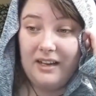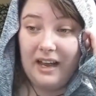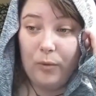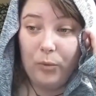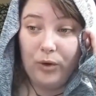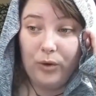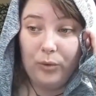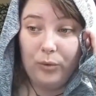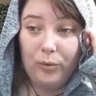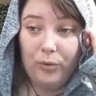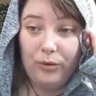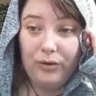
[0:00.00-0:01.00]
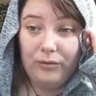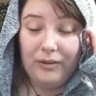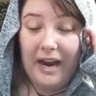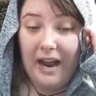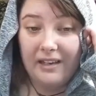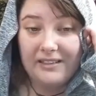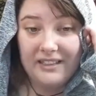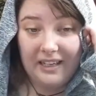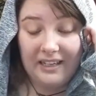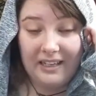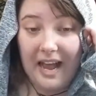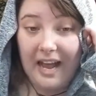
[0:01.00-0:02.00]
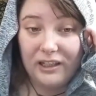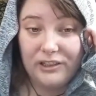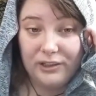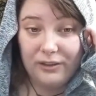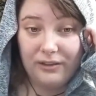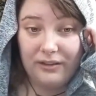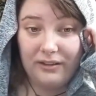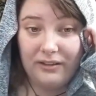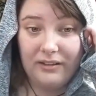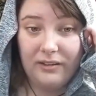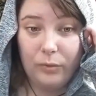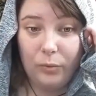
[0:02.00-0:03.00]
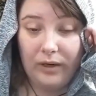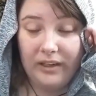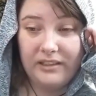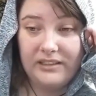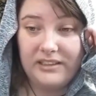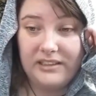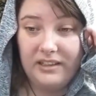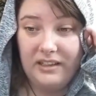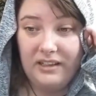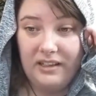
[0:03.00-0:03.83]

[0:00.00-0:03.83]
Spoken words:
and we'll react in an action which